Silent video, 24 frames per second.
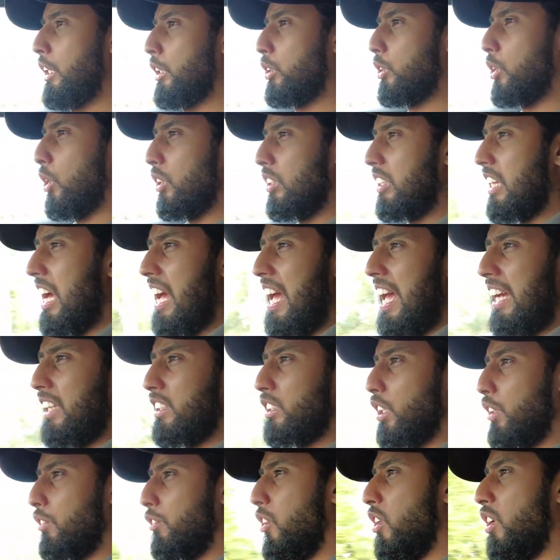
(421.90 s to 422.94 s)
So that
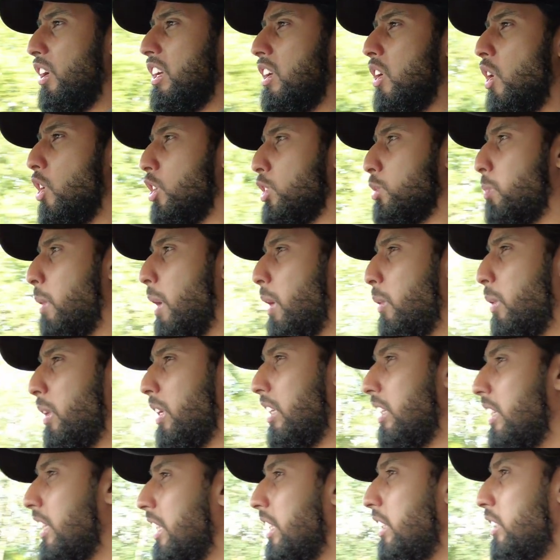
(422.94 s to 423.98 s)
extra 40
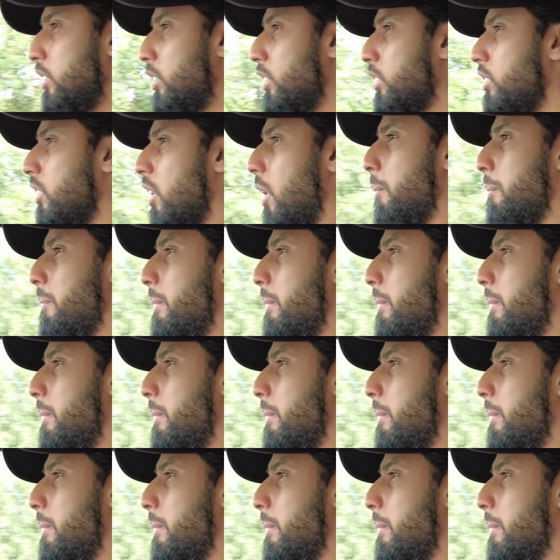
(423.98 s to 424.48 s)
horsepower does not